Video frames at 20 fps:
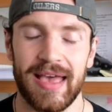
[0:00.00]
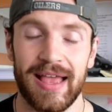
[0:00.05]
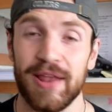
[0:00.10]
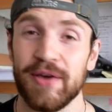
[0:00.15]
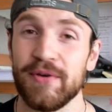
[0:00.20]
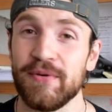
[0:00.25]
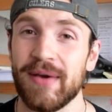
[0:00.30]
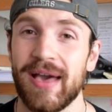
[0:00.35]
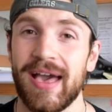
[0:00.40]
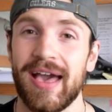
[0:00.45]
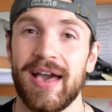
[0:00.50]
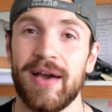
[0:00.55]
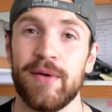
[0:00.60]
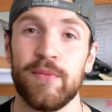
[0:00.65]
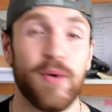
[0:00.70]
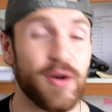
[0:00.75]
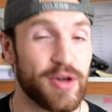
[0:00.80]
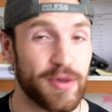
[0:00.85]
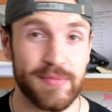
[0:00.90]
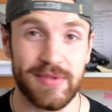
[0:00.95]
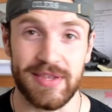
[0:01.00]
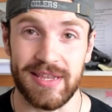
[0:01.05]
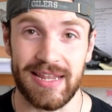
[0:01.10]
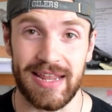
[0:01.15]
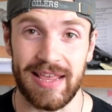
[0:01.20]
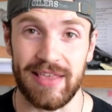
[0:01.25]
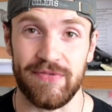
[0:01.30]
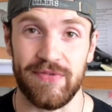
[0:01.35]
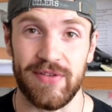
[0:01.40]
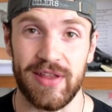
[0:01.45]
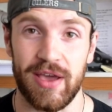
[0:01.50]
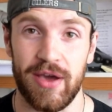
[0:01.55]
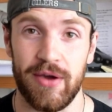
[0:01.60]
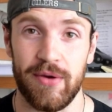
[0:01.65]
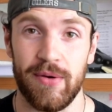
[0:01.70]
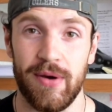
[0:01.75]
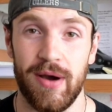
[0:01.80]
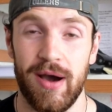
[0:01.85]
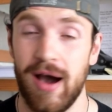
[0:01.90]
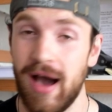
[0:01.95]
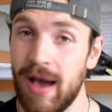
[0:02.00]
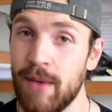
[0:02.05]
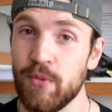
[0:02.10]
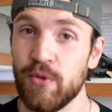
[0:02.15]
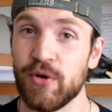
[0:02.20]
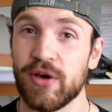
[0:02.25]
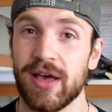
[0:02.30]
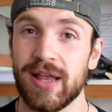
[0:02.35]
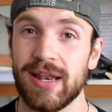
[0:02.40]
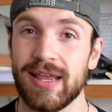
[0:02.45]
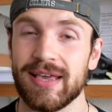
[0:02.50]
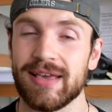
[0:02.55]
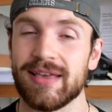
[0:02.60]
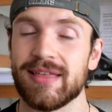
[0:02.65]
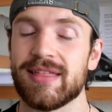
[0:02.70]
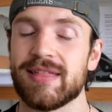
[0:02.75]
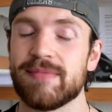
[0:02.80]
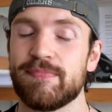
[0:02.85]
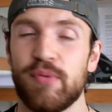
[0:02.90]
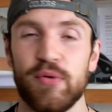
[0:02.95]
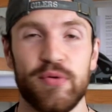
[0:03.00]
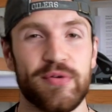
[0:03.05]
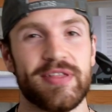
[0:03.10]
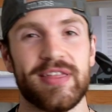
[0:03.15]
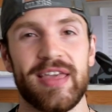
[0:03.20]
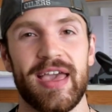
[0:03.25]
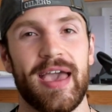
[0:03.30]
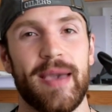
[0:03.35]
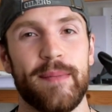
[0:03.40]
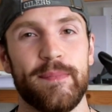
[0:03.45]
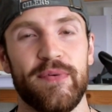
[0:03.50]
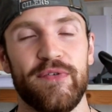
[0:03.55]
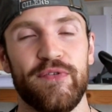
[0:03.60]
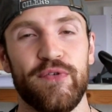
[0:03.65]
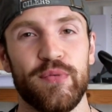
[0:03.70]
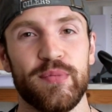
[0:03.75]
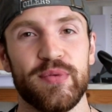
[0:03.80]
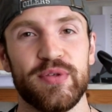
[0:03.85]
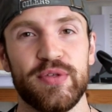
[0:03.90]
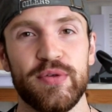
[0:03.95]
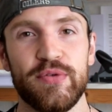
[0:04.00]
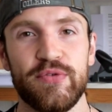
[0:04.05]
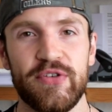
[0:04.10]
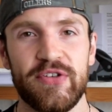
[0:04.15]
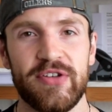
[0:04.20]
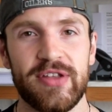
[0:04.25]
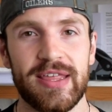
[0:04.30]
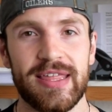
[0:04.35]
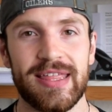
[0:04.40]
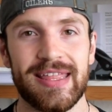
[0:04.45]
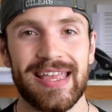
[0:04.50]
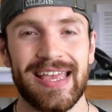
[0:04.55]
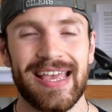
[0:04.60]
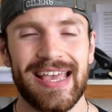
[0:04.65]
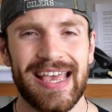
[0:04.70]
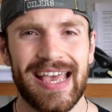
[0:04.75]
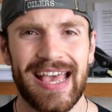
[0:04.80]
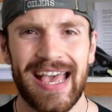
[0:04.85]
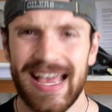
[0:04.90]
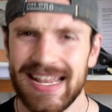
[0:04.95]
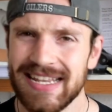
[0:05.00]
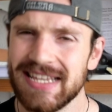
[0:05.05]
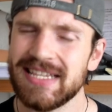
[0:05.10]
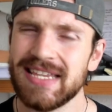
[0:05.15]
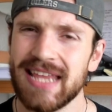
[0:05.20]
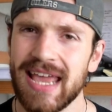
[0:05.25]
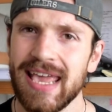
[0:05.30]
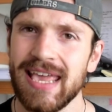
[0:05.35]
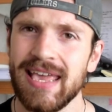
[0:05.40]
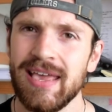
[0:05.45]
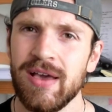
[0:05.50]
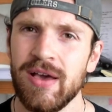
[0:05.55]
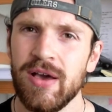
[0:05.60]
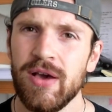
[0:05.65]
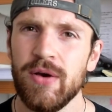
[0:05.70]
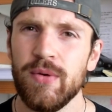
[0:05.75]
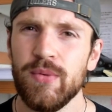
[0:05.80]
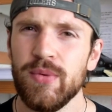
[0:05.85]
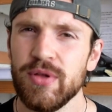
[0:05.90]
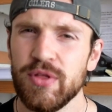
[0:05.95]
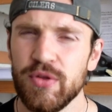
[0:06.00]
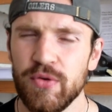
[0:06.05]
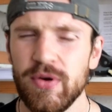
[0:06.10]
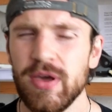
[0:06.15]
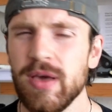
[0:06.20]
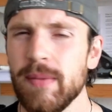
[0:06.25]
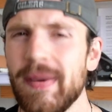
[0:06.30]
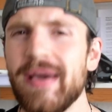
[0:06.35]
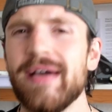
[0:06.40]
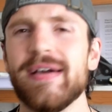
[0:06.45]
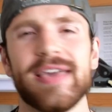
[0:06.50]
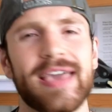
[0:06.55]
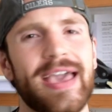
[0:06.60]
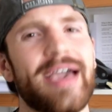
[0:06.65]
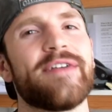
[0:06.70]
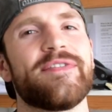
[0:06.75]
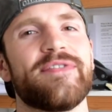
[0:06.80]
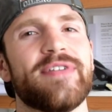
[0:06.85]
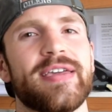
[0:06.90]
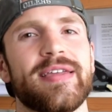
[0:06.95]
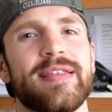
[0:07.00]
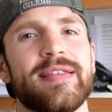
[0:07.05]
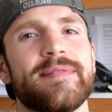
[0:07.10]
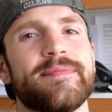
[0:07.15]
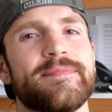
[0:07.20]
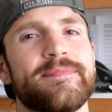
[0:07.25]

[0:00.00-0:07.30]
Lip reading: Hello and welcome to today's video. I'm Will Gerling, sports and performance nutritionist, and today we're talking about caffeine.